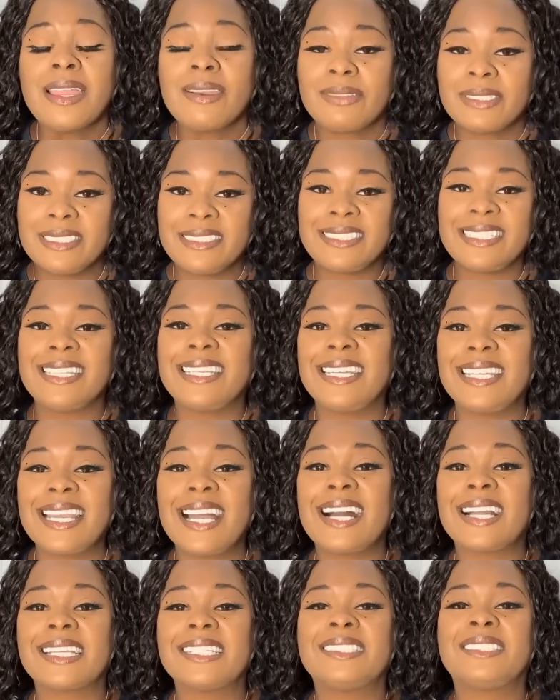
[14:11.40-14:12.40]
what Gina
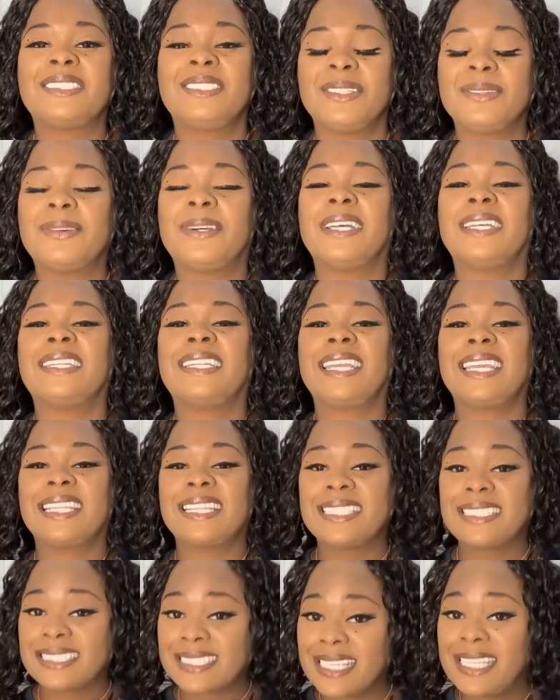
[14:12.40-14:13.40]
Young is doing in
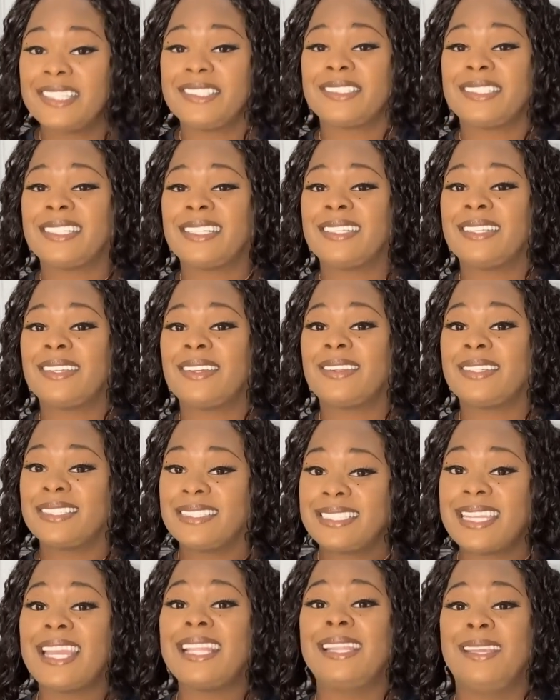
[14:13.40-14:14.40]
this kitchen on
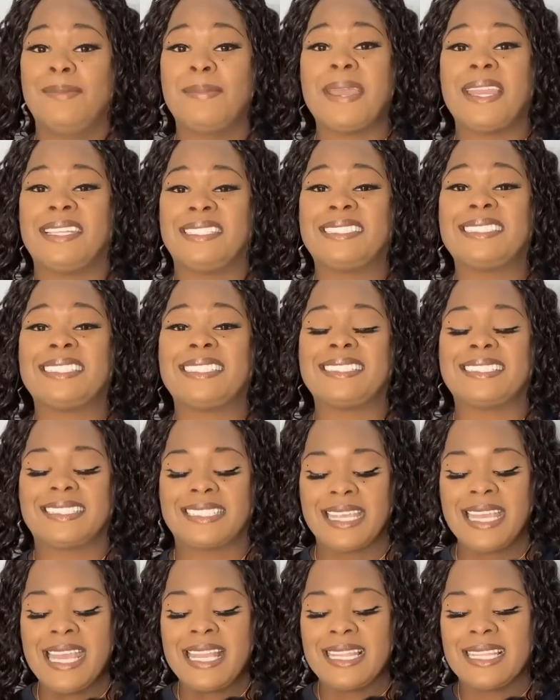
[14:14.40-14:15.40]
a daily
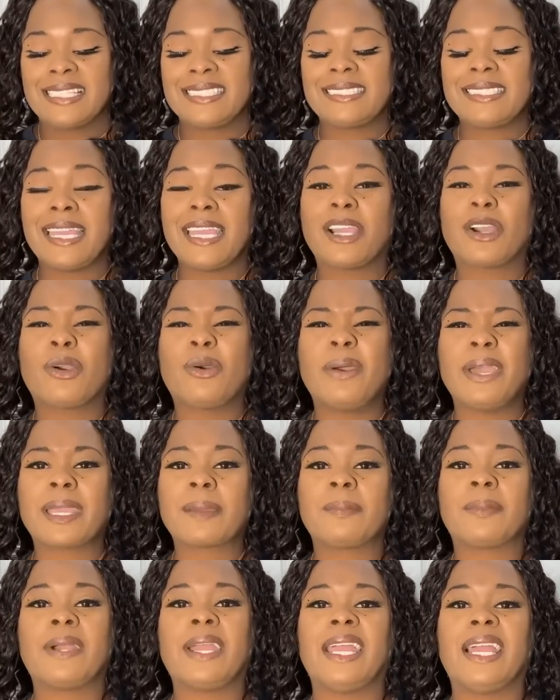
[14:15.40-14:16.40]
basis. Let's say a
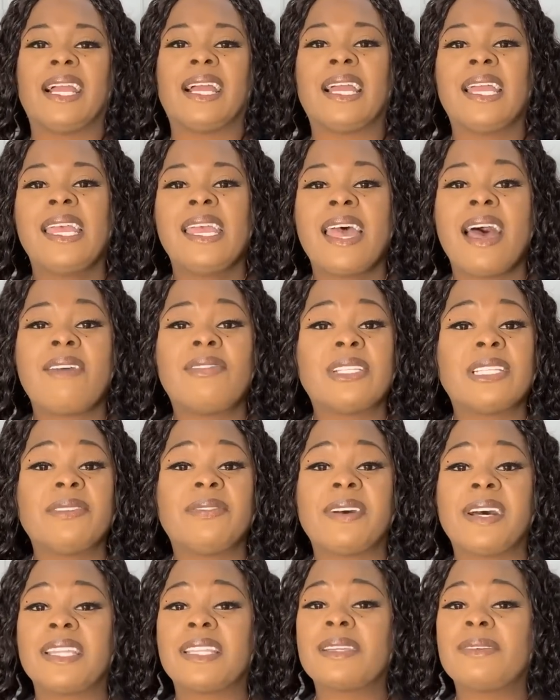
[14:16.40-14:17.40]
quick prayer. Heavenly
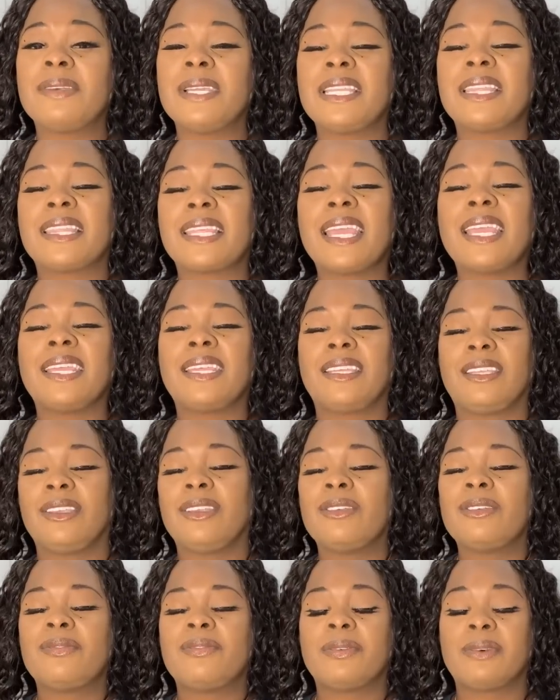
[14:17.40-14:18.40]
Father, we thank
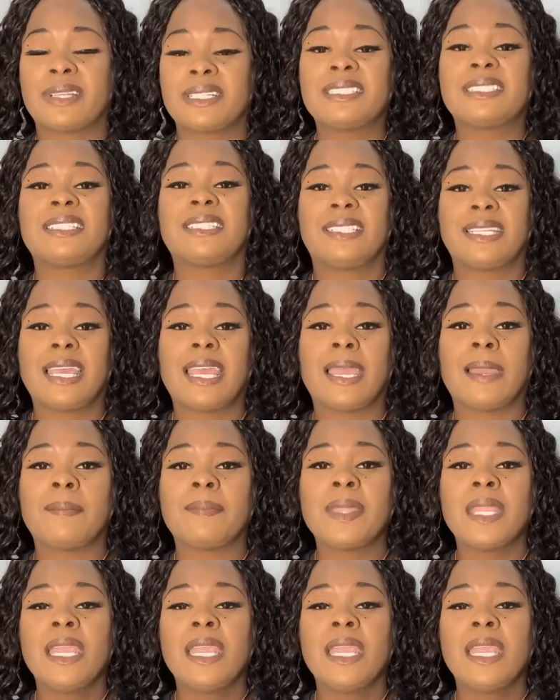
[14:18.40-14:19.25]
you for today.